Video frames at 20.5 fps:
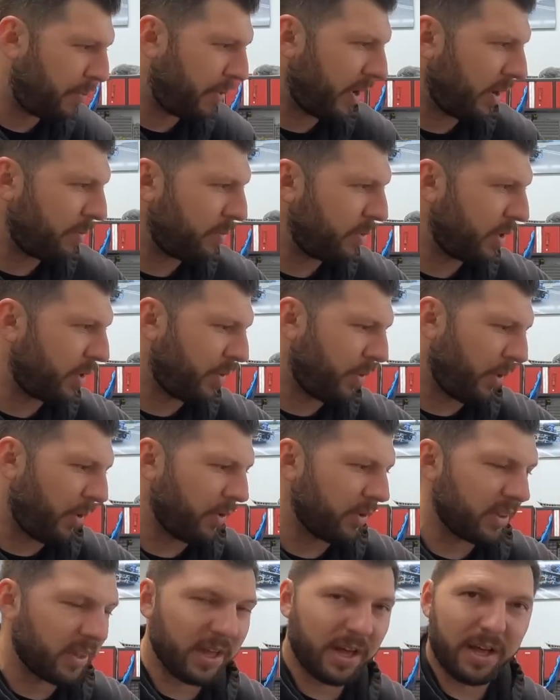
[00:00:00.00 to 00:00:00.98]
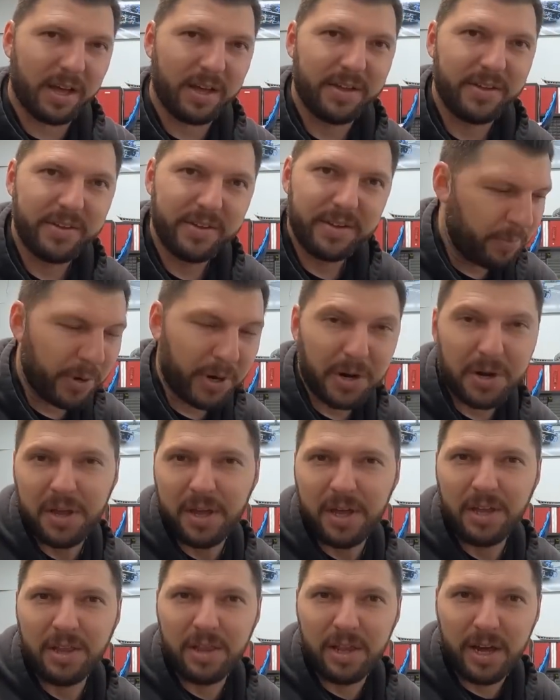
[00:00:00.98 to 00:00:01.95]
probably called the
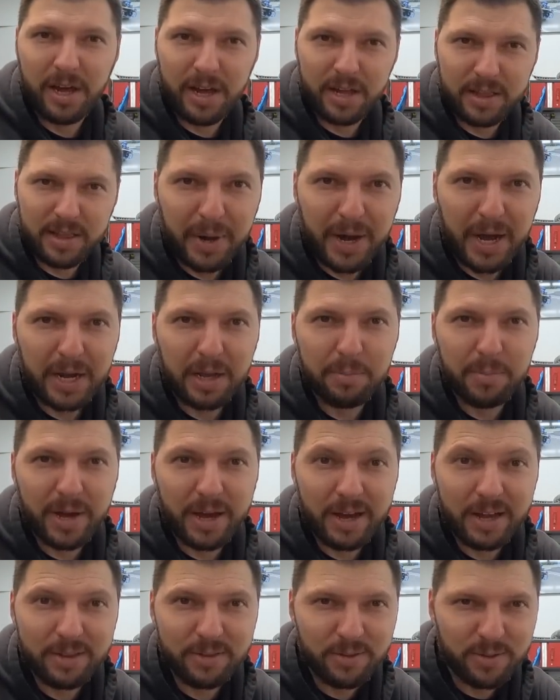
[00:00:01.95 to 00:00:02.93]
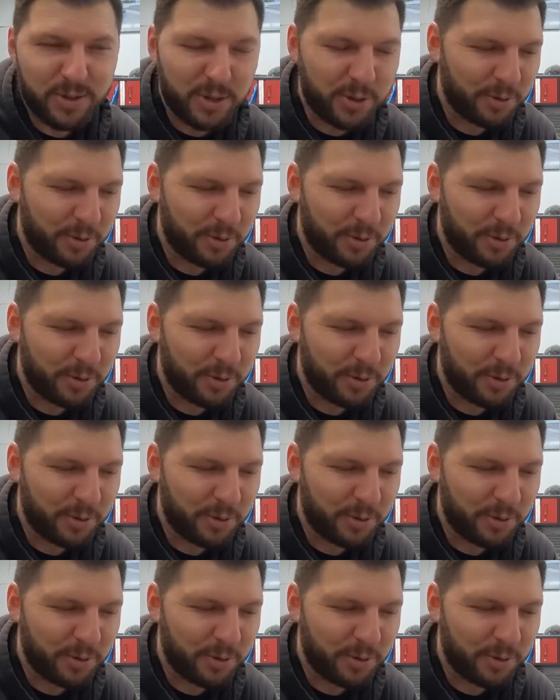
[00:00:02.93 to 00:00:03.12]
parking lot body man